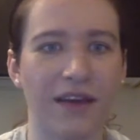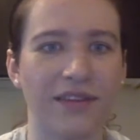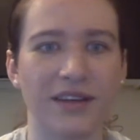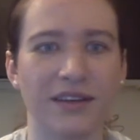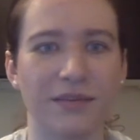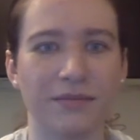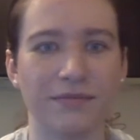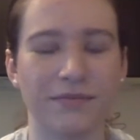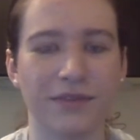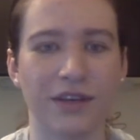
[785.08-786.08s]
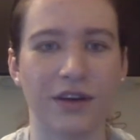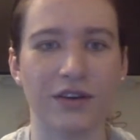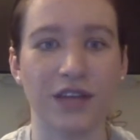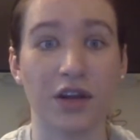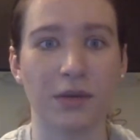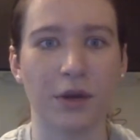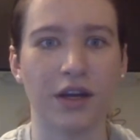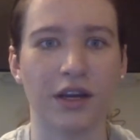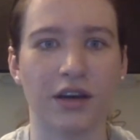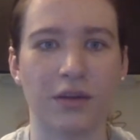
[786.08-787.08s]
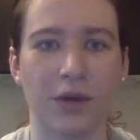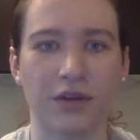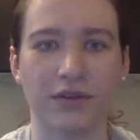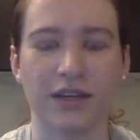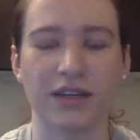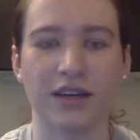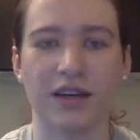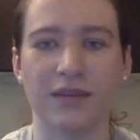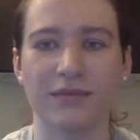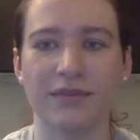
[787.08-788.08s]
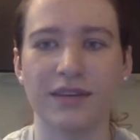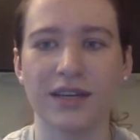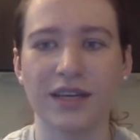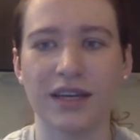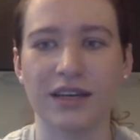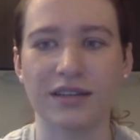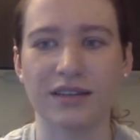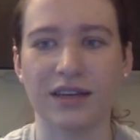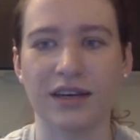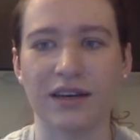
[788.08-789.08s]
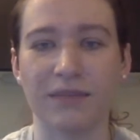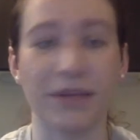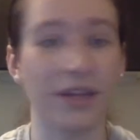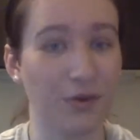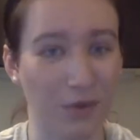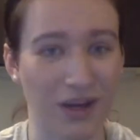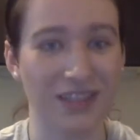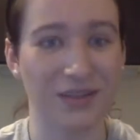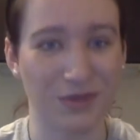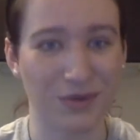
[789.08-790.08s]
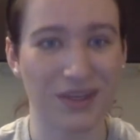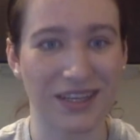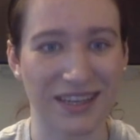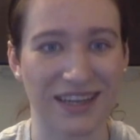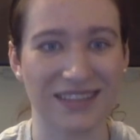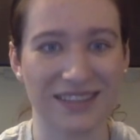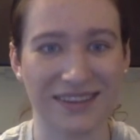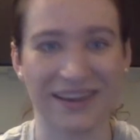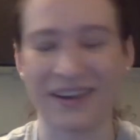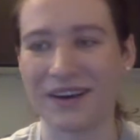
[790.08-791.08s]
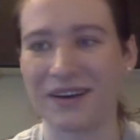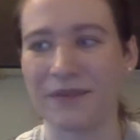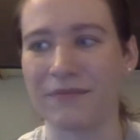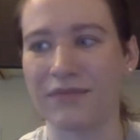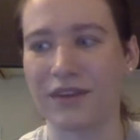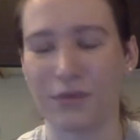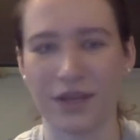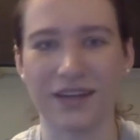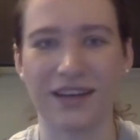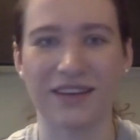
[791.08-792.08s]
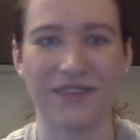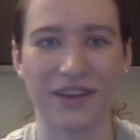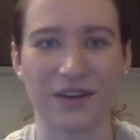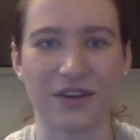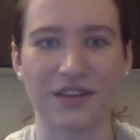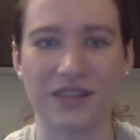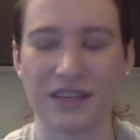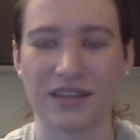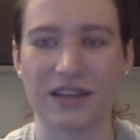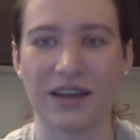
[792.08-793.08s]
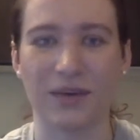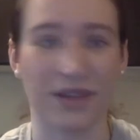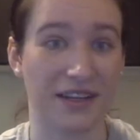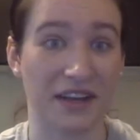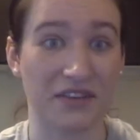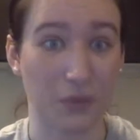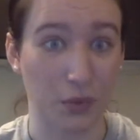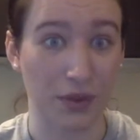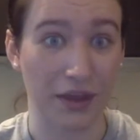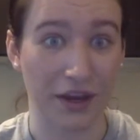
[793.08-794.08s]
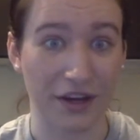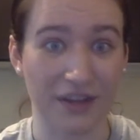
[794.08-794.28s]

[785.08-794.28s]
the, you know, Saturday market on the waterfront. It's been there once. It was really nice. Really nice vendors and really nice food there.